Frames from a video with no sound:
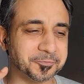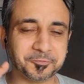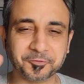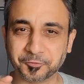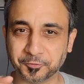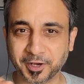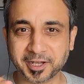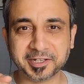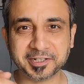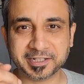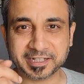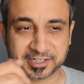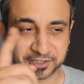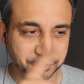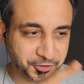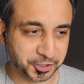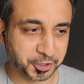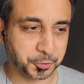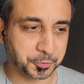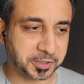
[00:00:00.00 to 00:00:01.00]
One, it's
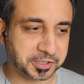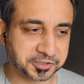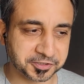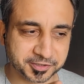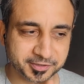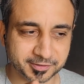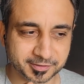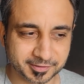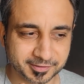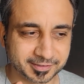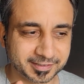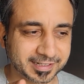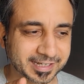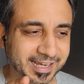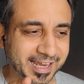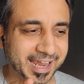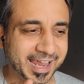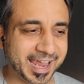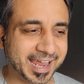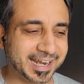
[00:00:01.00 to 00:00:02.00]
not a question,
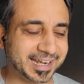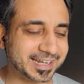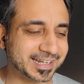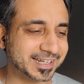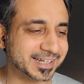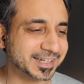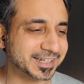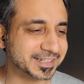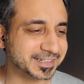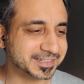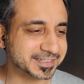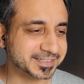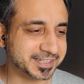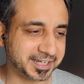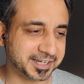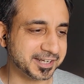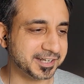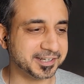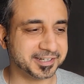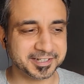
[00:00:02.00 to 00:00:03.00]
and
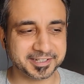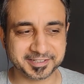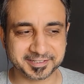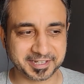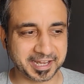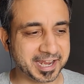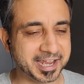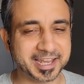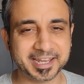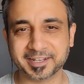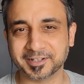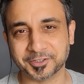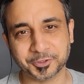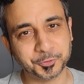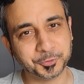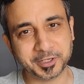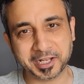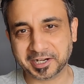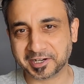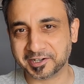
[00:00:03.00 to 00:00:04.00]
second is, I
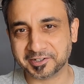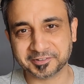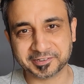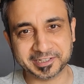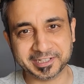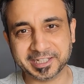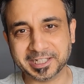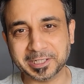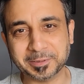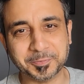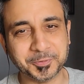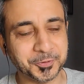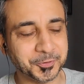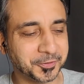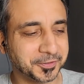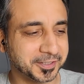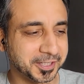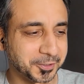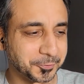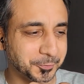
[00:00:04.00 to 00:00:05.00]
can't really help you
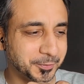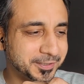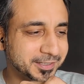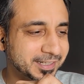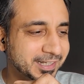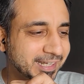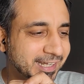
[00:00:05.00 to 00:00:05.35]
on that one.